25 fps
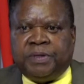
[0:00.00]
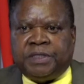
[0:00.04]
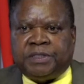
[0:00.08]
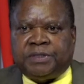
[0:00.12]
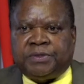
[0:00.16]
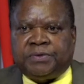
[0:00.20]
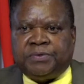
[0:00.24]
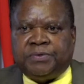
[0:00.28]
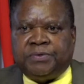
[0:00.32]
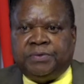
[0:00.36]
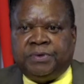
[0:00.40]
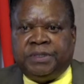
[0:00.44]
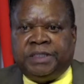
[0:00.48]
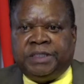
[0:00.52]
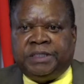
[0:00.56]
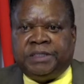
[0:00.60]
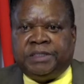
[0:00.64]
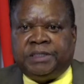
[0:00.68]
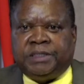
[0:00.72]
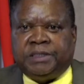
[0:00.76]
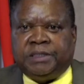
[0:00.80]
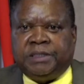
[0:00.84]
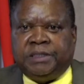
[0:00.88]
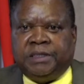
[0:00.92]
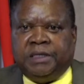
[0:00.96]
pursue
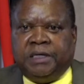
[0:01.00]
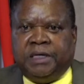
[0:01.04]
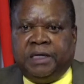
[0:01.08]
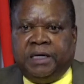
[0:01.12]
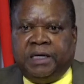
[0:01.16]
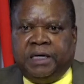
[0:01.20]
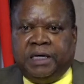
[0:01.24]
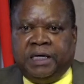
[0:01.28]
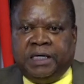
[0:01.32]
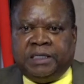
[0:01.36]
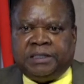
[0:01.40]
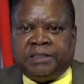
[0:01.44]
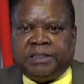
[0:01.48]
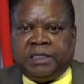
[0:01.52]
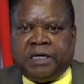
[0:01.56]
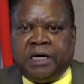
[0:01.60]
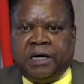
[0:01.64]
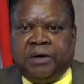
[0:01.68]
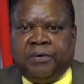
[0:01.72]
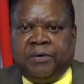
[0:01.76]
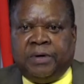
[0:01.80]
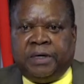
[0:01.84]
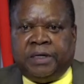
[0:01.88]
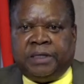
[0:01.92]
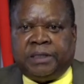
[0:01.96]
it as
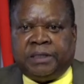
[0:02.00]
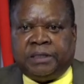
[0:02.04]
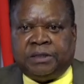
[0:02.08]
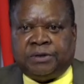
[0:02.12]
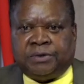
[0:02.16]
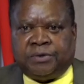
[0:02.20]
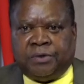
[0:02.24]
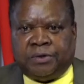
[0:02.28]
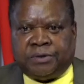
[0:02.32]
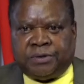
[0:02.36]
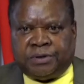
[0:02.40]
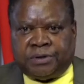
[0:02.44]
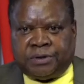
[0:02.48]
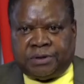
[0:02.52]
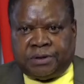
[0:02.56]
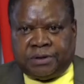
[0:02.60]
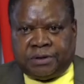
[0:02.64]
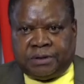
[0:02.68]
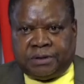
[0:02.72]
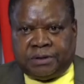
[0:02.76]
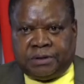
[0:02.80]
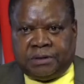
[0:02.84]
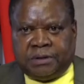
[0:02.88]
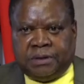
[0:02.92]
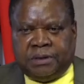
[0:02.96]
our
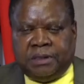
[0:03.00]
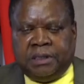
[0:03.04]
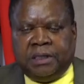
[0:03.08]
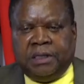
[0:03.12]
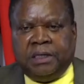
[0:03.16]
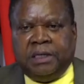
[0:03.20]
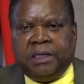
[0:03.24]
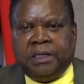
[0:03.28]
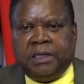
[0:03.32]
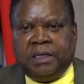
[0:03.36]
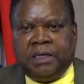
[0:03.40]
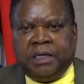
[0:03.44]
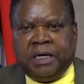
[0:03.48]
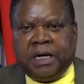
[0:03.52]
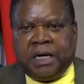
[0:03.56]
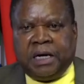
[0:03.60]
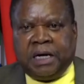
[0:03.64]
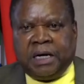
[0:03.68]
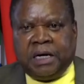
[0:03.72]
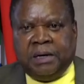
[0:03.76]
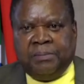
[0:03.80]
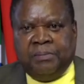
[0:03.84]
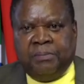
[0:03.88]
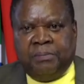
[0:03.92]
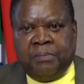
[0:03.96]
resources
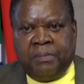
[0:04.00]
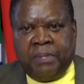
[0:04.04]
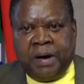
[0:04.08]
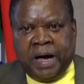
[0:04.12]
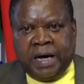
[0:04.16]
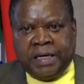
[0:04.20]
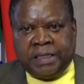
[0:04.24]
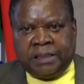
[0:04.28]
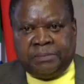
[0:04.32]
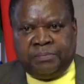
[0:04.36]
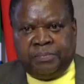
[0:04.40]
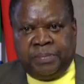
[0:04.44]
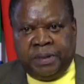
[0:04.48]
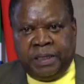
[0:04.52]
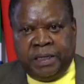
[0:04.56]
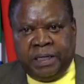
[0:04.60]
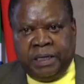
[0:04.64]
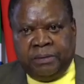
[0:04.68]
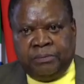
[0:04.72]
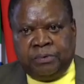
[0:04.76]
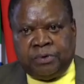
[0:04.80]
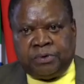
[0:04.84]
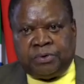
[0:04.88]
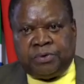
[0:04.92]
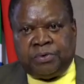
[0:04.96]
might be
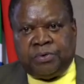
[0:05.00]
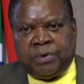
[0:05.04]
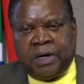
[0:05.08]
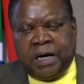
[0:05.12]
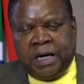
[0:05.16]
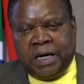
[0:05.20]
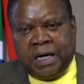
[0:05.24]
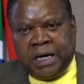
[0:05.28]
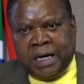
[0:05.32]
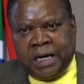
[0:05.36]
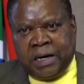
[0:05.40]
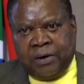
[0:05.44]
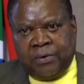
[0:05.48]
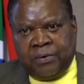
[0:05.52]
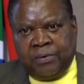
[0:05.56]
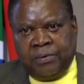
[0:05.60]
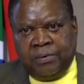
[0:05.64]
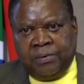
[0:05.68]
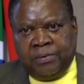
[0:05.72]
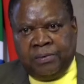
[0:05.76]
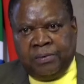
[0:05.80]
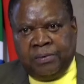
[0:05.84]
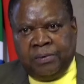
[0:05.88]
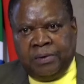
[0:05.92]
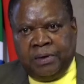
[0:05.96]
able to allow,
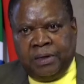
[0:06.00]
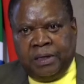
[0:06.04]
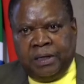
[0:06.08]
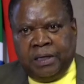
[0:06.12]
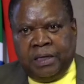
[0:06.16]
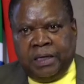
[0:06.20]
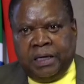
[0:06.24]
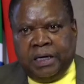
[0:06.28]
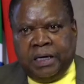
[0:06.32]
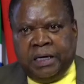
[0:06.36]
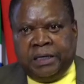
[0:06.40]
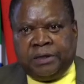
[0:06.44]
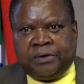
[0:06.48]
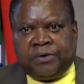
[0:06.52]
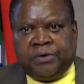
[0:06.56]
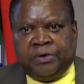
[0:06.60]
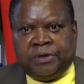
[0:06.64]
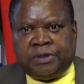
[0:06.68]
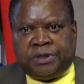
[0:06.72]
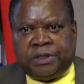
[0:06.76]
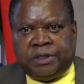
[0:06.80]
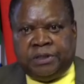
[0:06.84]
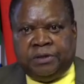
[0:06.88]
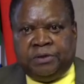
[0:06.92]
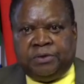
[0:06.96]
and
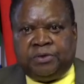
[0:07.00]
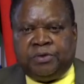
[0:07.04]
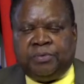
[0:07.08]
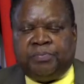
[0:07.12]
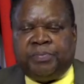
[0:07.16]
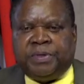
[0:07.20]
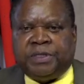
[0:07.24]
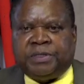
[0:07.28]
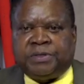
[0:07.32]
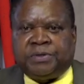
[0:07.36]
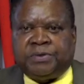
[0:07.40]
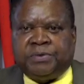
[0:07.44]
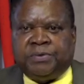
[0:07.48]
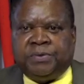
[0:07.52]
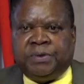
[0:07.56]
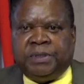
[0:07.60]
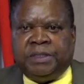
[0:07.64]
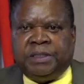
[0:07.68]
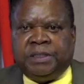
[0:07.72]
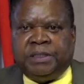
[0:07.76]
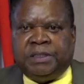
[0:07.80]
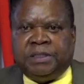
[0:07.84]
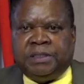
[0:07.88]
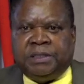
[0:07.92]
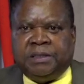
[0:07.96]
continue to pursue
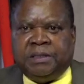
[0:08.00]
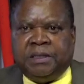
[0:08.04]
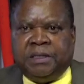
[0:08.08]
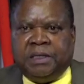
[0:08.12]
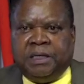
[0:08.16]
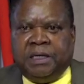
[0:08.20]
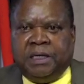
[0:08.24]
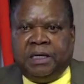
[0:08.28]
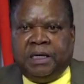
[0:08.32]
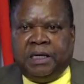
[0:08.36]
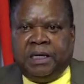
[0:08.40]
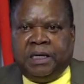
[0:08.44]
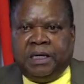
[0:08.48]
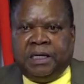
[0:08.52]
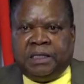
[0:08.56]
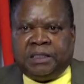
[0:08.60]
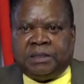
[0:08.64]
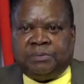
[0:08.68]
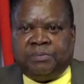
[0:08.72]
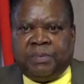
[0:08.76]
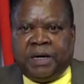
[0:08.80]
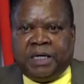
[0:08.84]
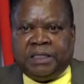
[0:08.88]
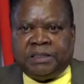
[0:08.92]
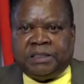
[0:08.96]
it
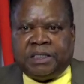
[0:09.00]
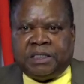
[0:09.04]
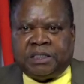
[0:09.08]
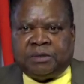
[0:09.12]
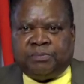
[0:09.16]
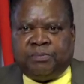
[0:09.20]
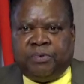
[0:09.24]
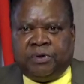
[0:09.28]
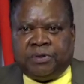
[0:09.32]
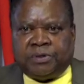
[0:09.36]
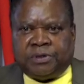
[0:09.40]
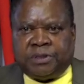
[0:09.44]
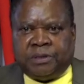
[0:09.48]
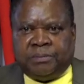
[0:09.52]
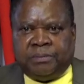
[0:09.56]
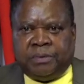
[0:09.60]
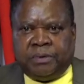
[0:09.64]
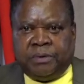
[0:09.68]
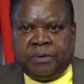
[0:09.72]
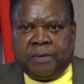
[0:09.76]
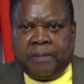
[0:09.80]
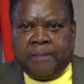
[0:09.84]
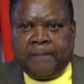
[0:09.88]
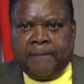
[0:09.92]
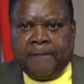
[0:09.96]
as much as
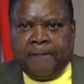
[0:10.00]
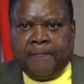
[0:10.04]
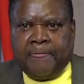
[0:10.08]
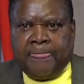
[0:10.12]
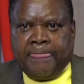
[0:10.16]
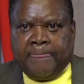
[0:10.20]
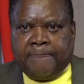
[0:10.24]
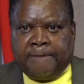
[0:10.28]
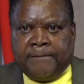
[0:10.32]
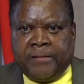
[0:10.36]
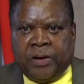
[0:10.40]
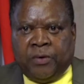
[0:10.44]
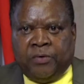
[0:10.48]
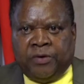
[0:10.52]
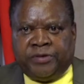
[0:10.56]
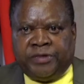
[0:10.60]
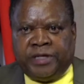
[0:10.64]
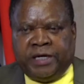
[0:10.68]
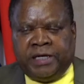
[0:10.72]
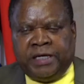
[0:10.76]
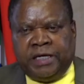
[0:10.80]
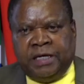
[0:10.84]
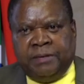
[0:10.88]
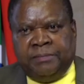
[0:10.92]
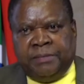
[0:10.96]
possible with
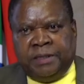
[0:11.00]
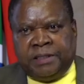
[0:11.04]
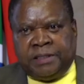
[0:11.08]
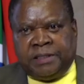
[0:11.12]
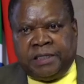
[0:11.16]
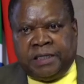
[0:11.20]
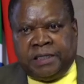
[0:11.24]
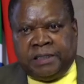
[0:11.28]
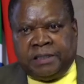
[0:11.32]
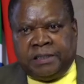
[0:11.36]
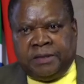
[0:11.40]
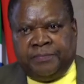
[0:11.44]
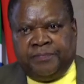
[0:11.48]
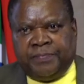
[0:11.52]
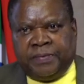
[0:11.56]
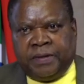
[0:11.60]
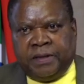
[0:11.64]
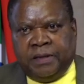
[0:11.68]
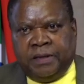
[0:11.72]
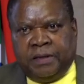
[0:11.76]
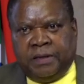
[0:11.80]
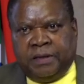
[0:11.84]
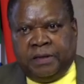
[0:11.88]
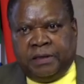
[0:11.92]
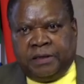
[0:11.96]
the limited
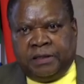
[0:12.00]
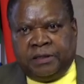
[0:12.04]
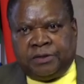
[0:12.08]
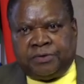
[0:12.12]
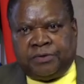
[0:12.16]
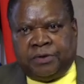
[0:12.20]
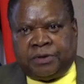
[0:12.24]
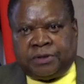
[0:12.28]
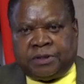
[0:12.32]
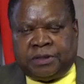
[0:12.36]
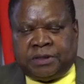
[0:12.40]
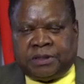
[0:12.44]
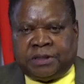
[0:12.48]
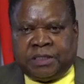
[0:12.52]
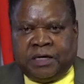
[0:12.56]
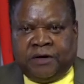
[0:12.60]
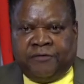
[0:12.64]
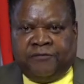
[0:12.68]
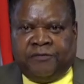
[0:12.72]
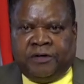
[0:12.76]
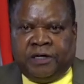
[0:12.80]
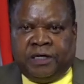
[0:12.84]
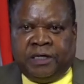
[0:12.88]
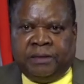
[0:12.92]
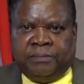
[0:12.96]
resources
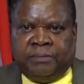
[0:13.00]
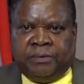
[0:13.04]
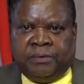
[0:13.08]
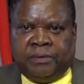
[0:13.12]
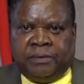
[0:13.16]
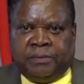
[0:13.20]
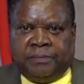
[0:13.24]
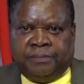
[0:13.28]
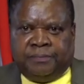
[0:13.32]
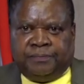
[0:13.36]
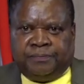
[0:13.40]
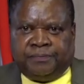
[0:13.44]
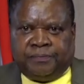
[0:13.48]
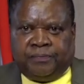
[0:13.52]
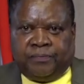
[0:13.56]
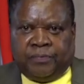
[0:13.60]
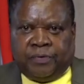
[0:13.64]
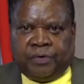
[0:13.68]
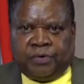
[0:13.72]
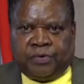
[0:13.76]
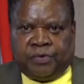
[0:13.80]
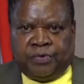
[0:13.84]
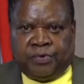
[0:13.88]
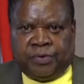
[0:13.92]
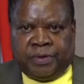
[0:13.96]
available
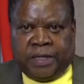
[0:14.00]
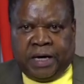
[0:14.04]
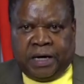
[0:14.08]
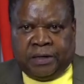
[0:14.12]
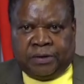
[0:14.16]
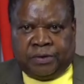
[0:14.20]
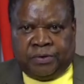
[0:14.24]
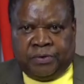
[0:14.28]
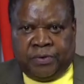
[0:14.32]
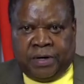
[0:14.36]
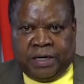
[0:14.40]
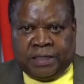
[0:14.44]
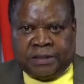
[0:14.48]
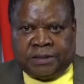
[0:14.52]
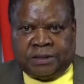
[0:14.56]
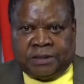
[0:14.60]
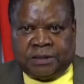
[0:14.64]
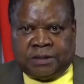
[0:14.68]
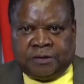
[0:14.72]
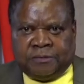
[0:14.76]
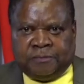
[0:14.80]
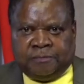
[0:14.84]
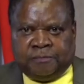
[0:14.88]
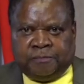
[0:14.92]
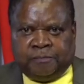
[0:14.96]
to
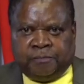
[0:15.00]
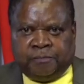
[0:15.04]
us.